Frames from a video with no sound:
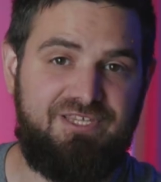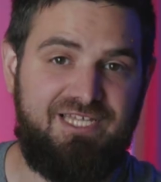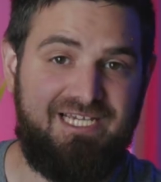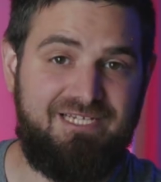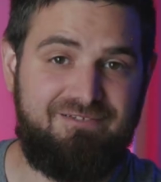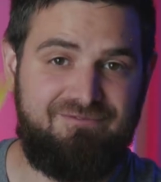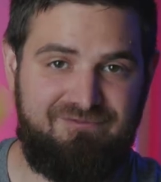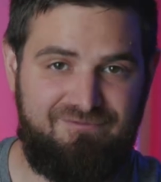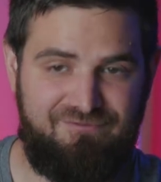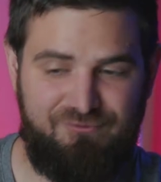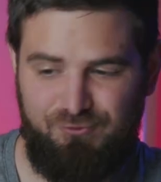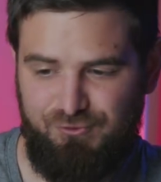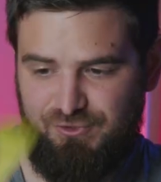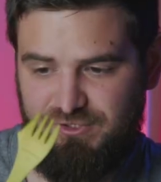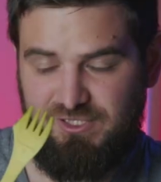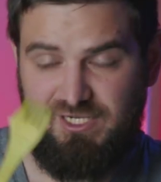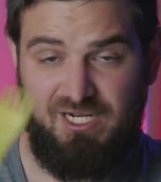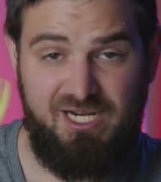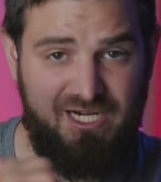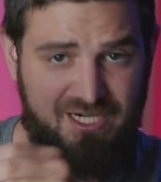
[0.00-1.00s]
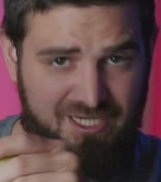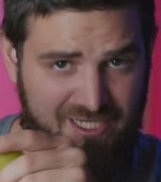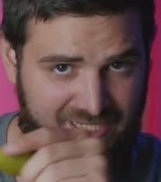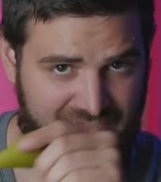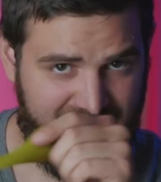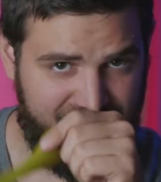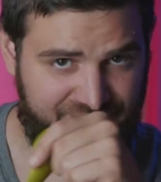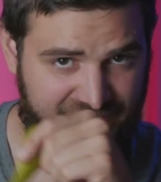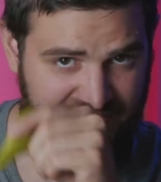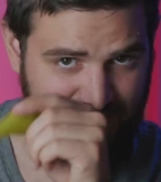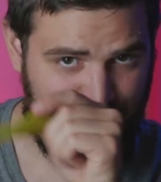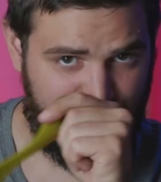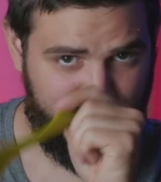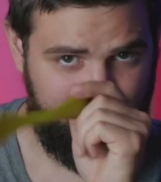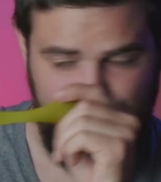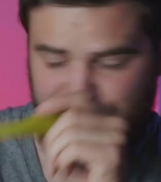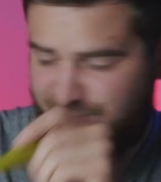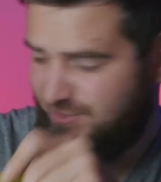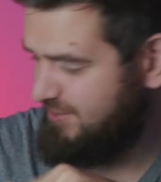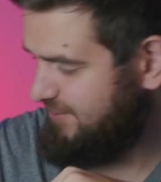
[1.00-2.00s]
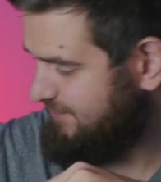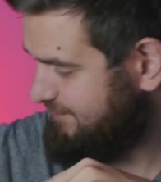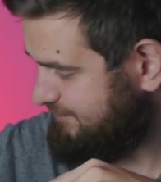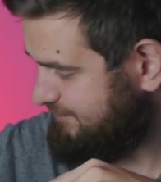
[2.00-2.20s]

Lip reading: knife for cutting purposes.